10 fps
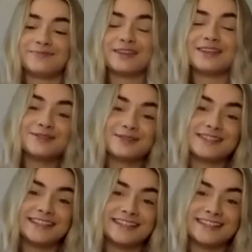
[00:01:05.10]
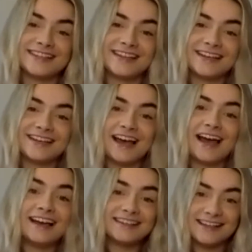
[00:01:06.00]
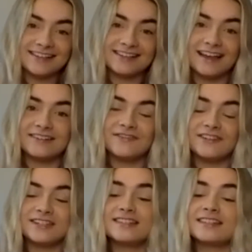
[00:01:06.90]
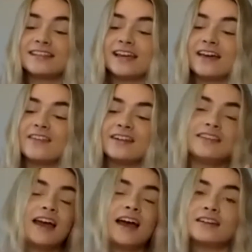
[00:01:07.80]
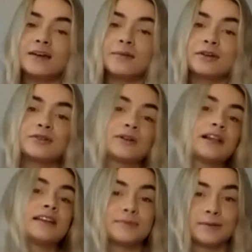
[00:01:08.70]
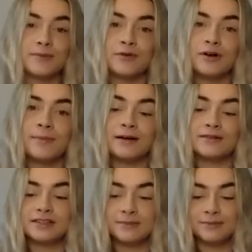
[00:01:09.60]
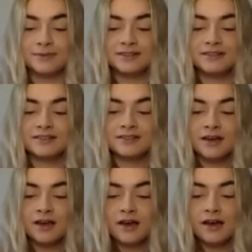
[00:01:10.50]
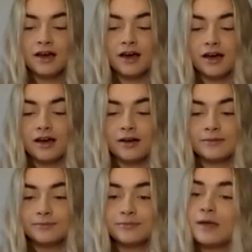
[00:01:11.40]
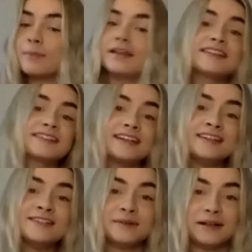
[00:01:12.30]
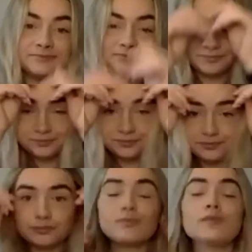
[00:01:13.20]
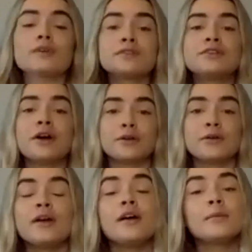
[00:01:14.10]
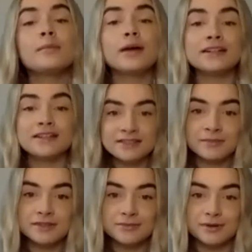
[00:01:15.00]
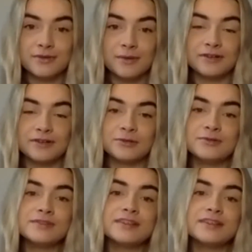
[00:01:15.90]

sources, excess and deficiency, and then at the end I'm going to talk a little bit more about supplements. But let's get into it. So magnesium is one of our minerals.